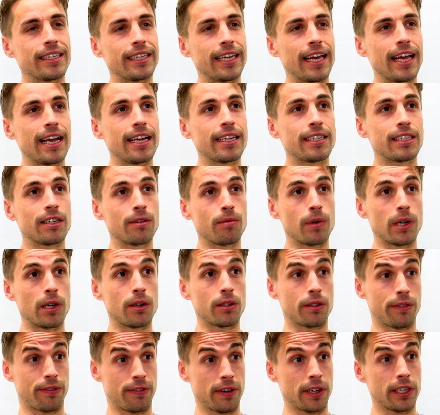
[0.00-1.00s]
Yeah, so when I
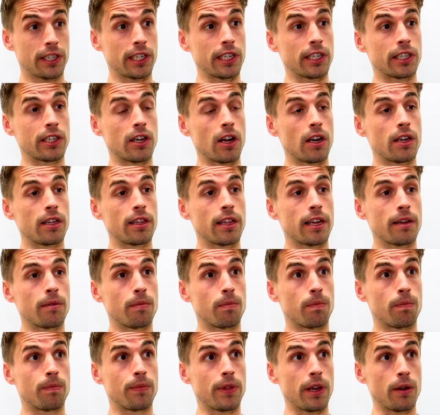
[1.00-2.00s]
was a first year scholar, they,
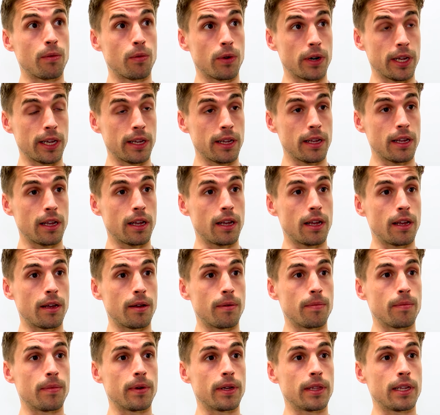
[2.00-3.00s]
they won it.
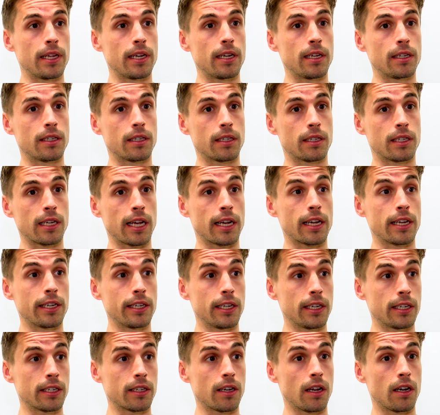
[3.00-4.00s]
Um, and then as a second
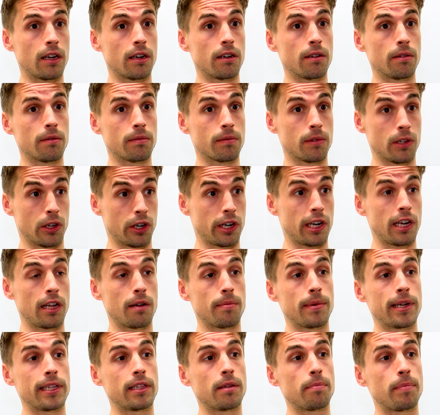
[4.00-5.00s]
year scholar, luckily
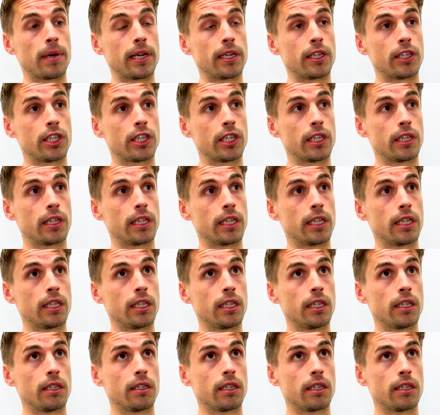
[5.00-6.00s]
I made the bench in
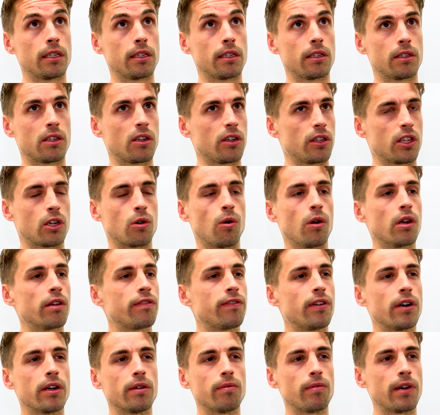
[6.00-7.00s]
the like the
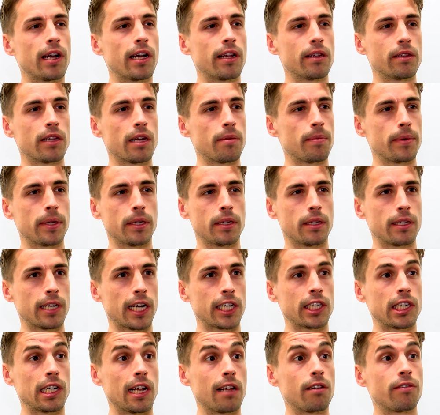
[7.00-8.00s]
qualifying round, they beat
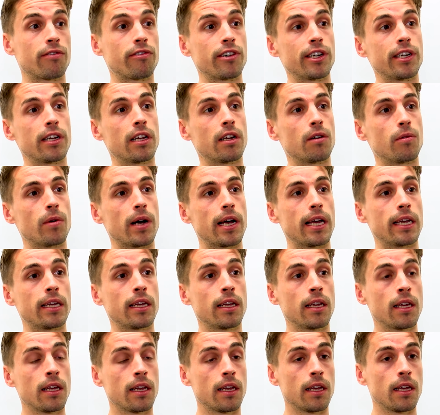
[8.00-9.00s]
Nacional 3 0 away.
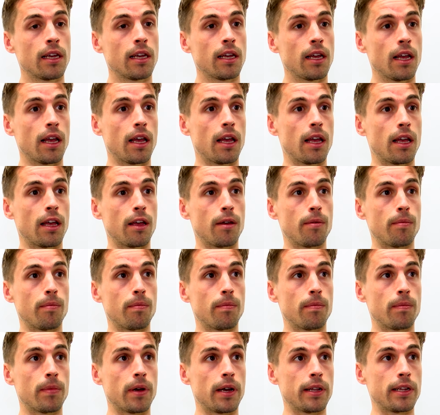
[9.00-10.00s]

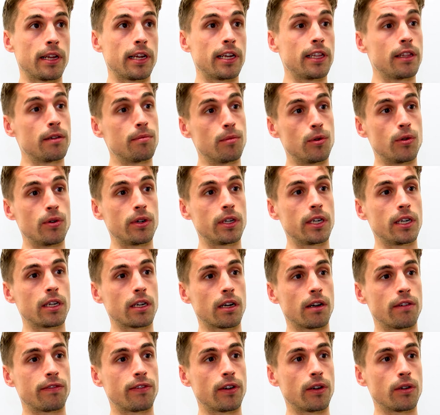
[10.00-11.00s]
Um, and then in the morning, I
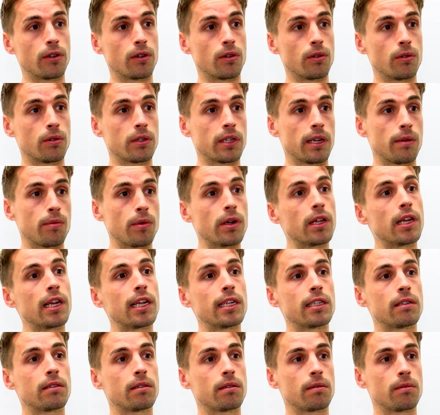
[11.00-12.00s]
got a phone call saying one of the
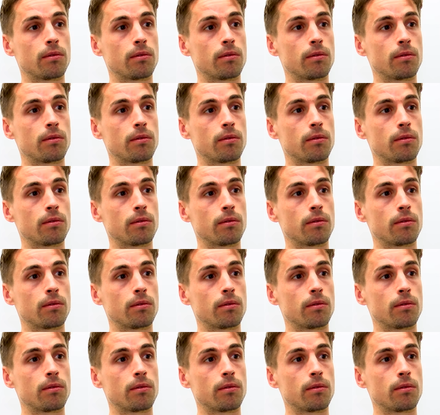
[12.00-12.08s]
lads